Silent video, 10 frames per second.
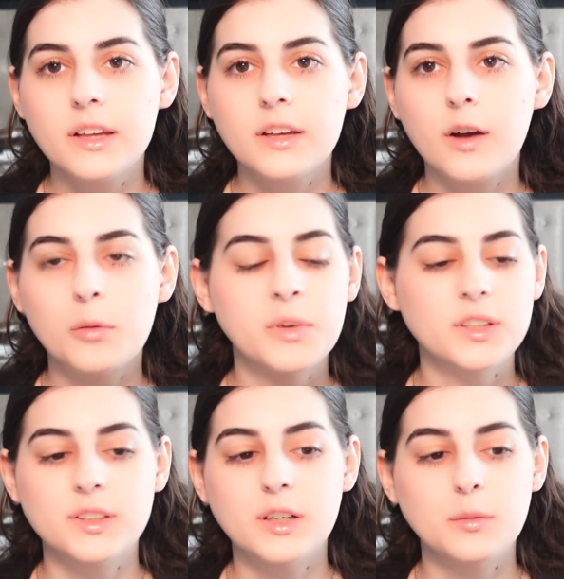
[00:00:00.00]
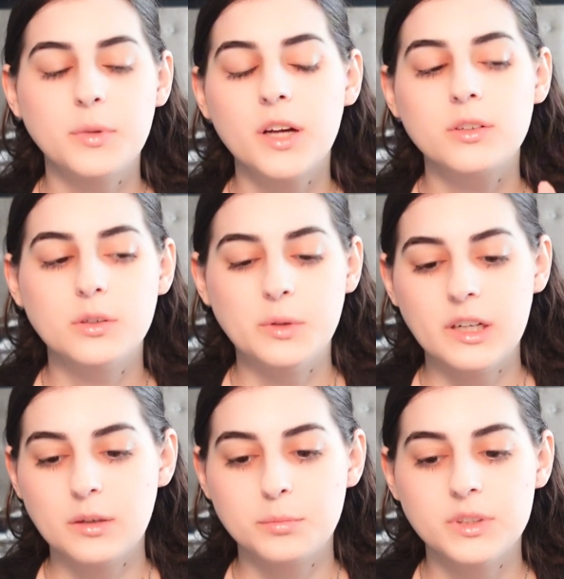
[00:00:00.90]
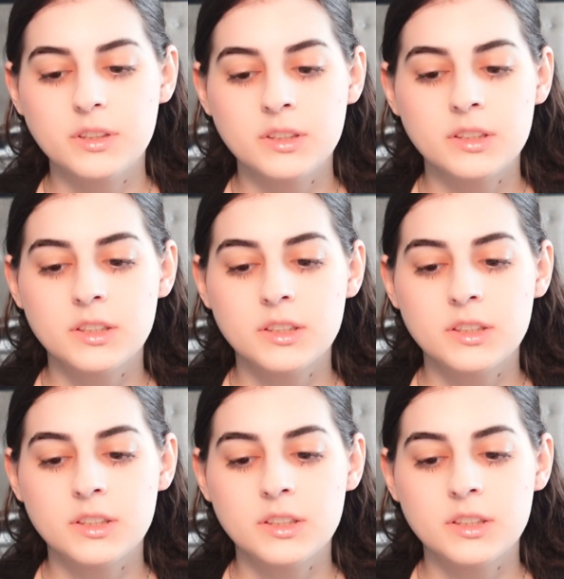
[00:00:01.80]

it got messed up. I don't know what happened.